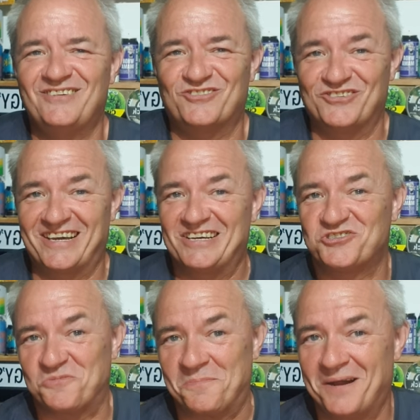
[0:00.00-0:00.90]
you're gonna get
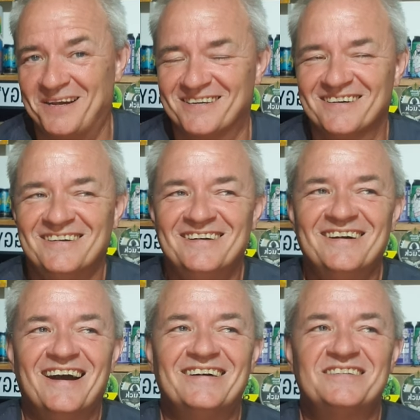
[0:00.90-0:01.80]
some back
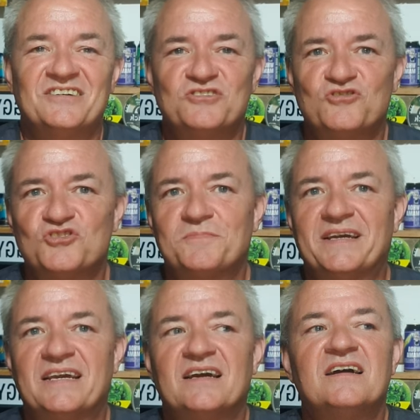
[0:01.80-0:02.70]
and uh, trust
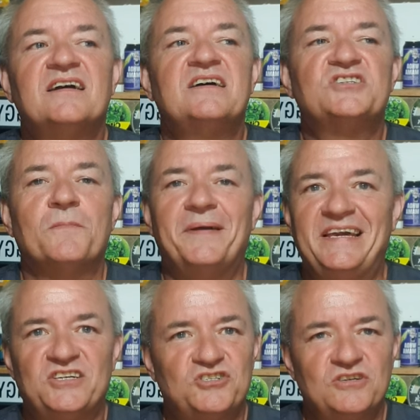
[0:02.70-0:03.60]
me it's a
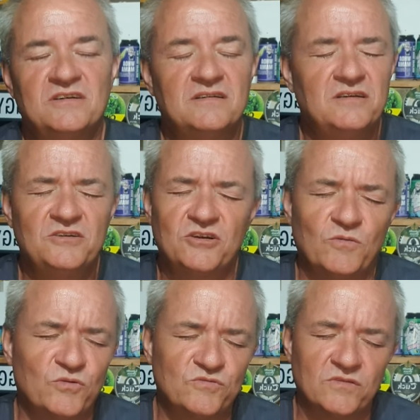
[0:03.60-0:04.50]
beast you
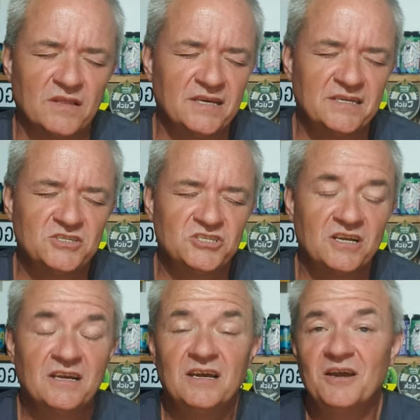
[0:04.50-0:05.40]
don't want to
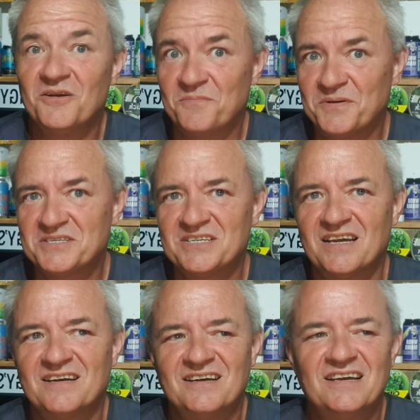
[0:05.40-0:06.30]
unleash but
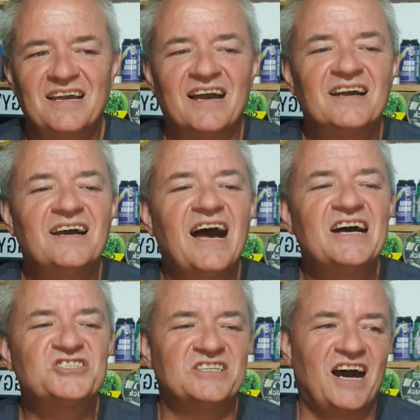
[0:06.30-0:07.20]
uh, yeah
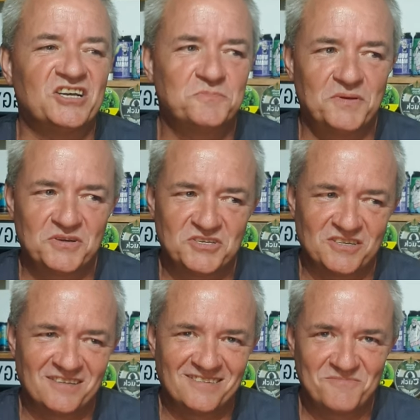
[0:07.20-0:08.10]
as a nice
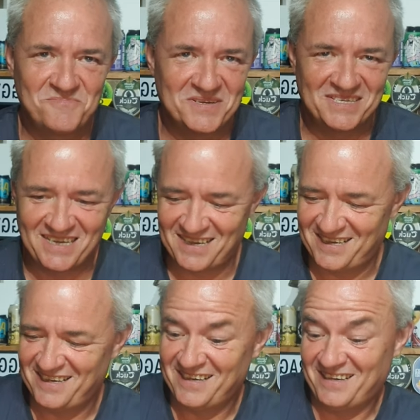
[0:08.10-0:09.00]
person but uh,
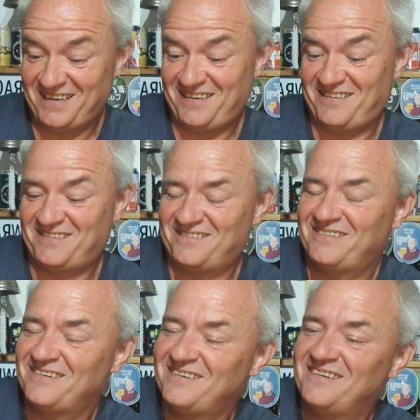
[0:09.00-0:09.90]
yeah.
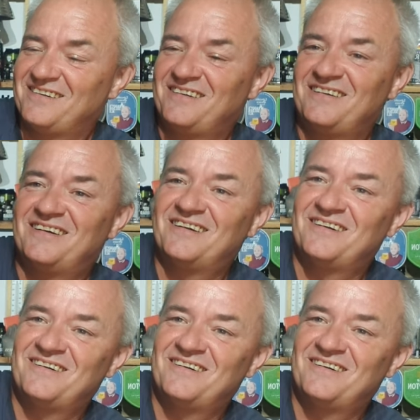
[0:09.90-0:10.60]
yeah